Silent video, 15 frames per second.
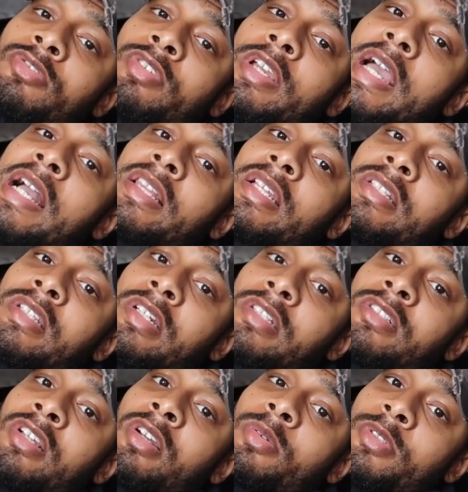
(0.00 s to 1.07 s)
reacting to the
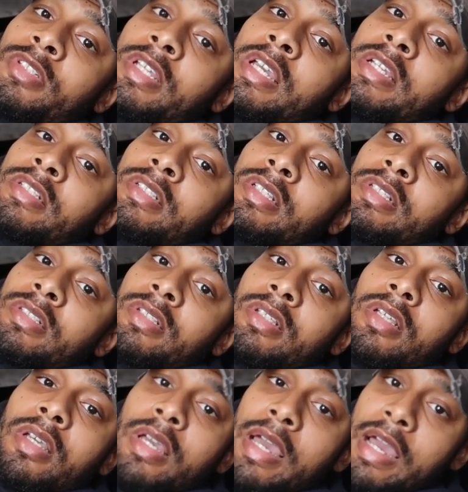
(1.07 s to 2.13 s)
circumstances
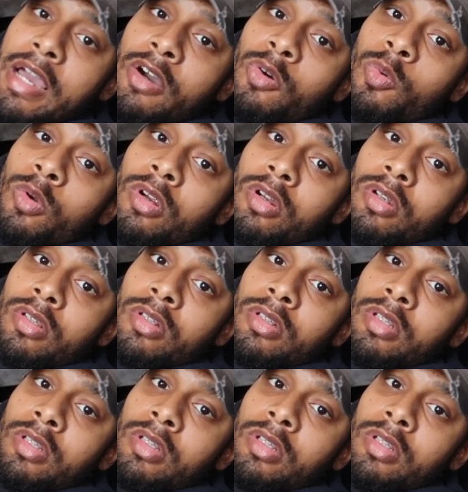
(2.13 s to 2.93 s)
outward,